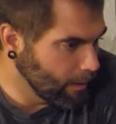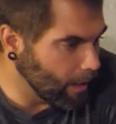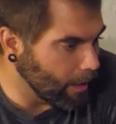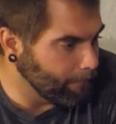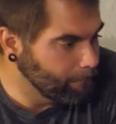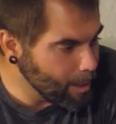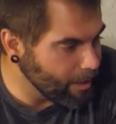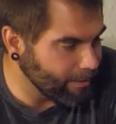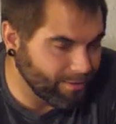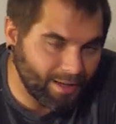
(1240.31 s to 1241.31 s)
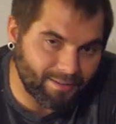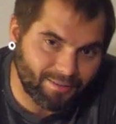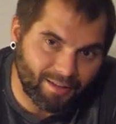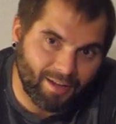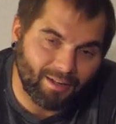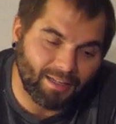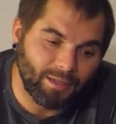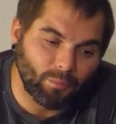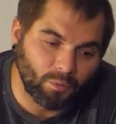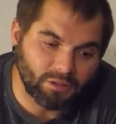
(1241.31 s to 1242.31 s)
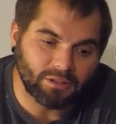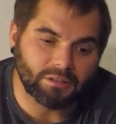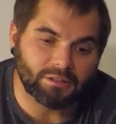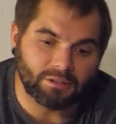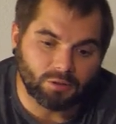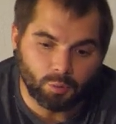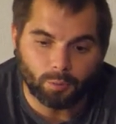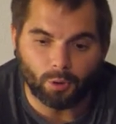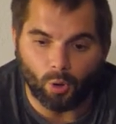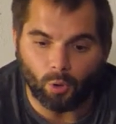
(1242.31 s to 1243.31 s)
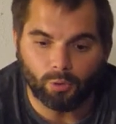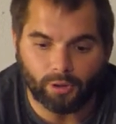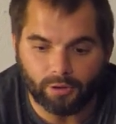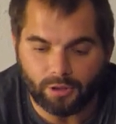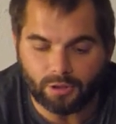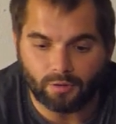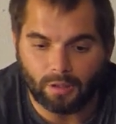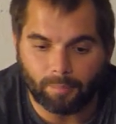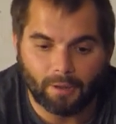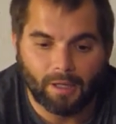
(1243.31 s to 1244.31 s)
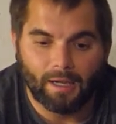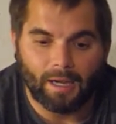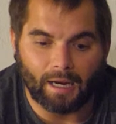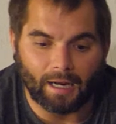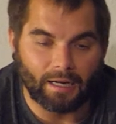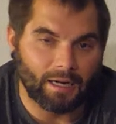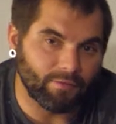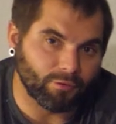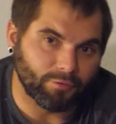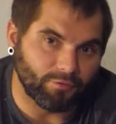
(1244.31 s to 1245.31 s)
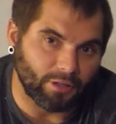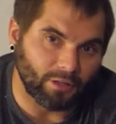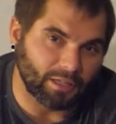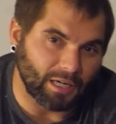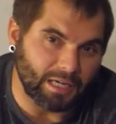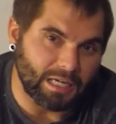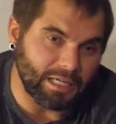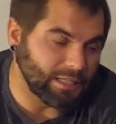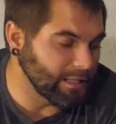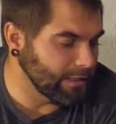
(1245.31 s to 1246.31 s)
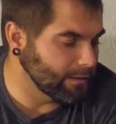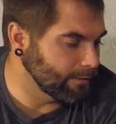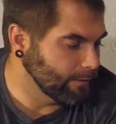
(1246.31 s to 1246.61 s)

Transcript: Uh, but that said, it wasn't super cold on this trip and I never felt like I needed it.